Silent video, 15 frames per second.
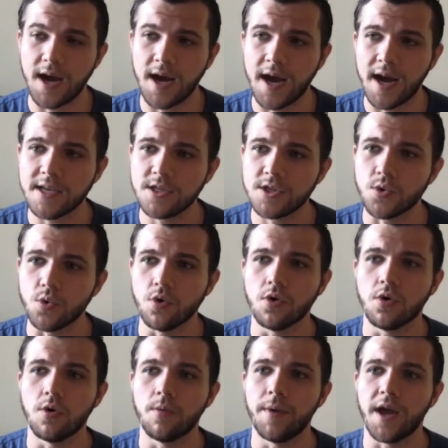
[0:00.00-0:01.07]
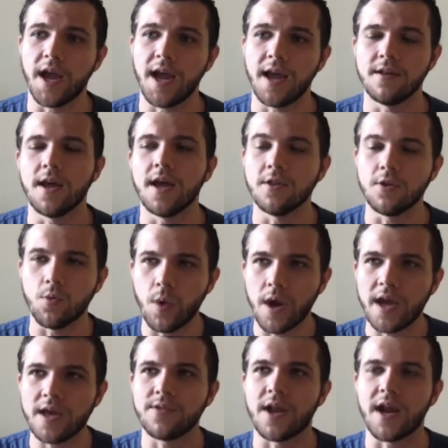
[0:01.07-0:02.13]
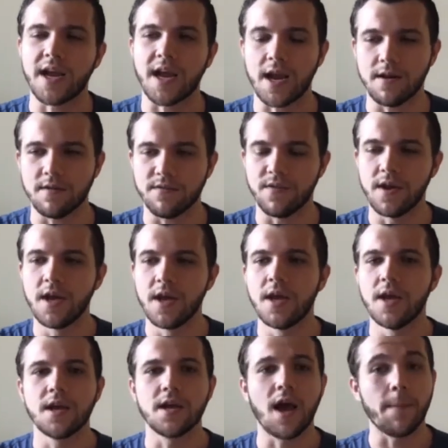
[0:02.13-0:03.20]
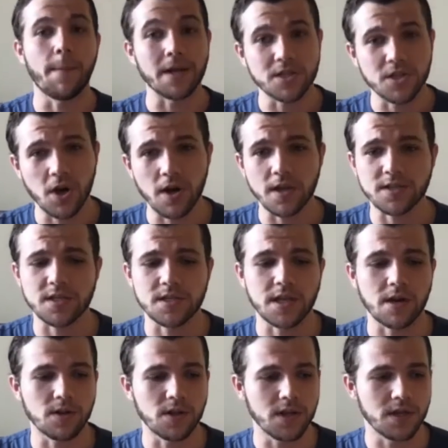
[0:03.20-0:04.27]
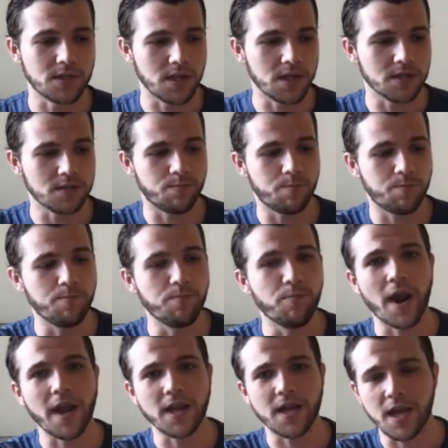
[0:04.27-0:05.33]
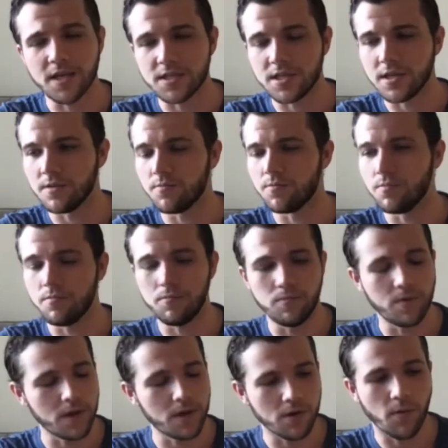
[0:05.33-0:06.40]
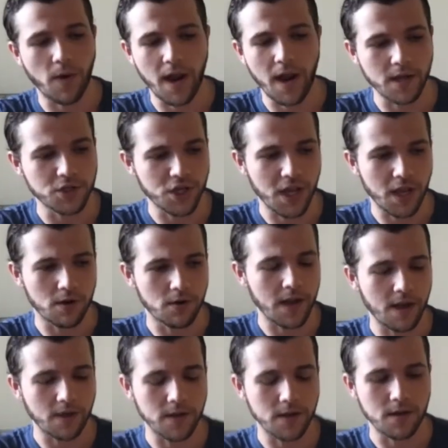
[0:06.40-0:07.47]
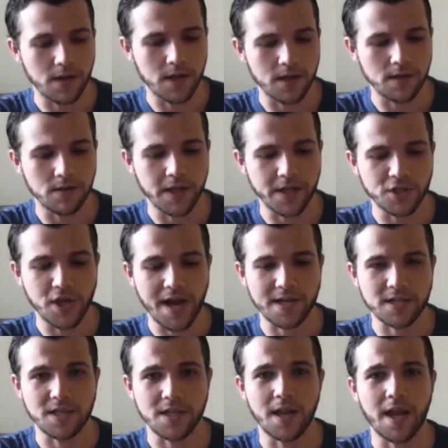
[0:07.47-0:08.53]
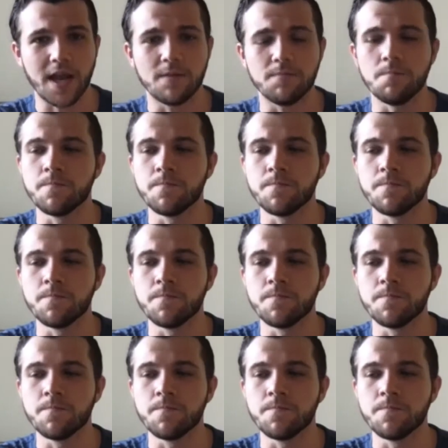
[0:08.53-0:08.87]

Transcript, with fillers: high school, but and and the way that I kind of got my start necessarily is is Brian Casey, really great educator down in in Lake Jackson, had.